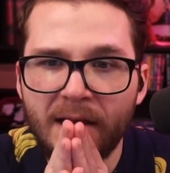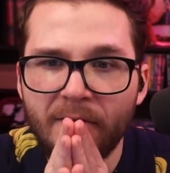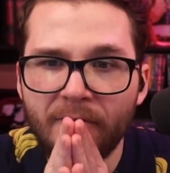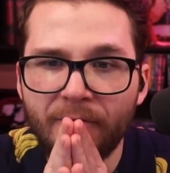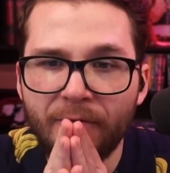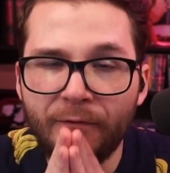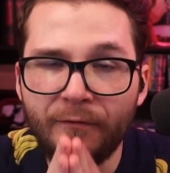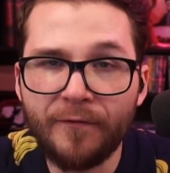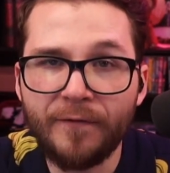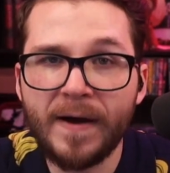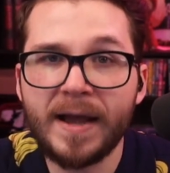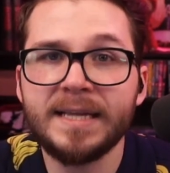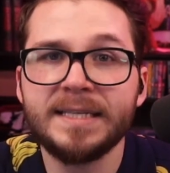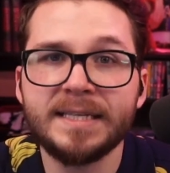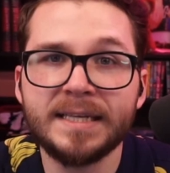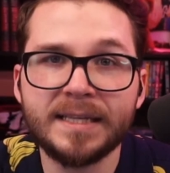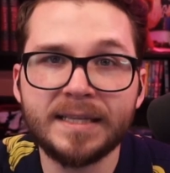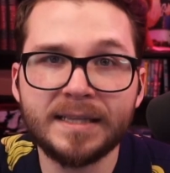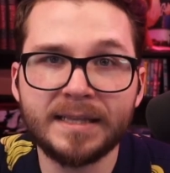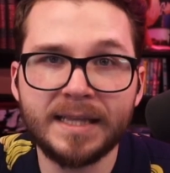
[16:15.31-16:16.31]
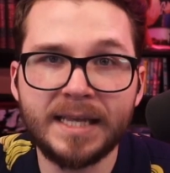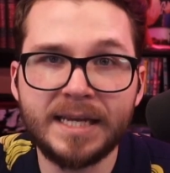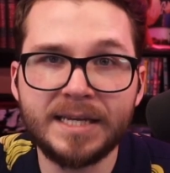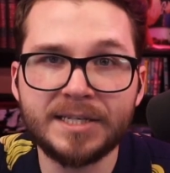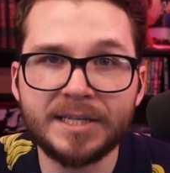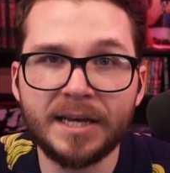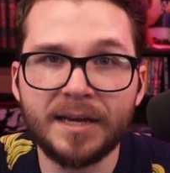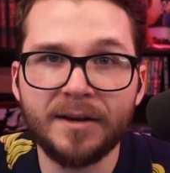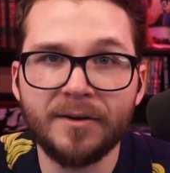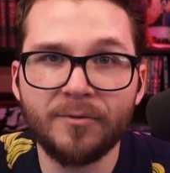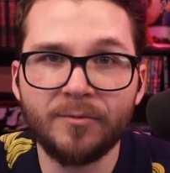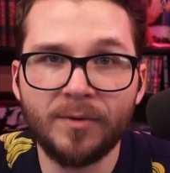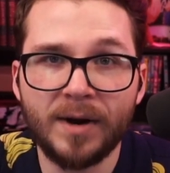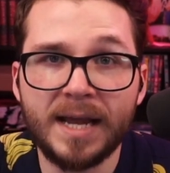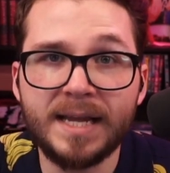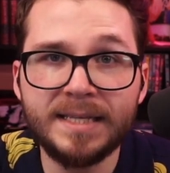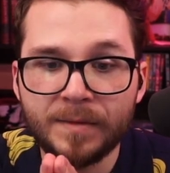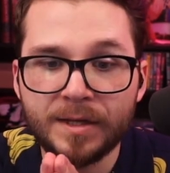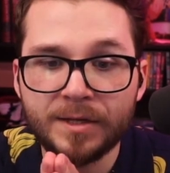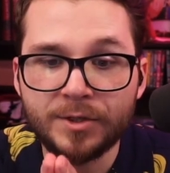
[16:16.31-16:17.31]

fight Legion, right?